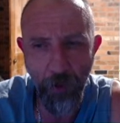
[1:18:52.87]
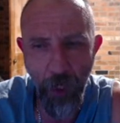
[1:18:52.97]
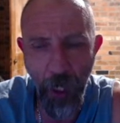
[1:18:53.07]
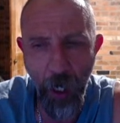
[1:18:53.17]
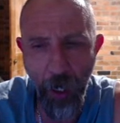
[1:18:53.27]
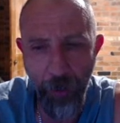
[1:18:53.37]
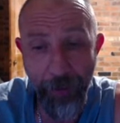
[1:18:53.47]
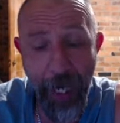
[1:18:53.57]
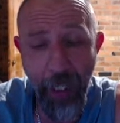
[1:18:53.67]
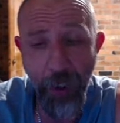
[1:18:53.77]
and
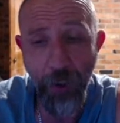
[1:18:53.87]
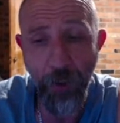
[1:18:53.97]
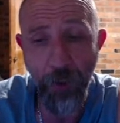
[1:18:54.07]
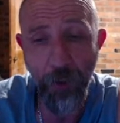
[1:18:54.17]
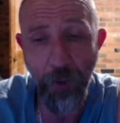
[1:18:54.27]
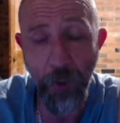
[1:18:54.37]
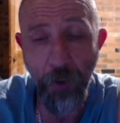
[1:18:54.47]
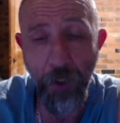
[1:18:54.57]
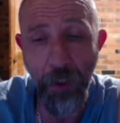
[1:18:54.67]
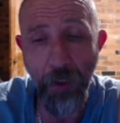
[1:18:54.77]
attackers
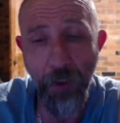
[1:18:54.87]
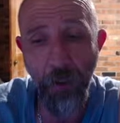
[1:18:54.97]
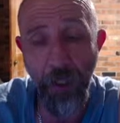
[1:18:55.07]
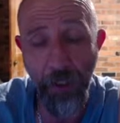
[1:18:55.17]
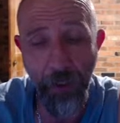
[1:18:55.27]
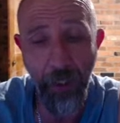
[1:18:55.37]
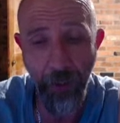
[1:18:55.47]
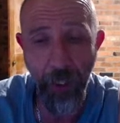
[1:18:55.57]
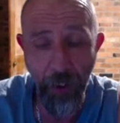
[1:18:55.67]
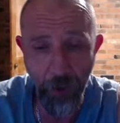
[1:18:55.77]
use these
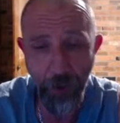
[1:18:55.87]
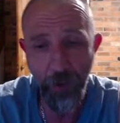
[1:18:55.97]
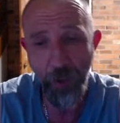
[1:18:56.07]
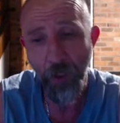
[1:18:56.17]
techniques,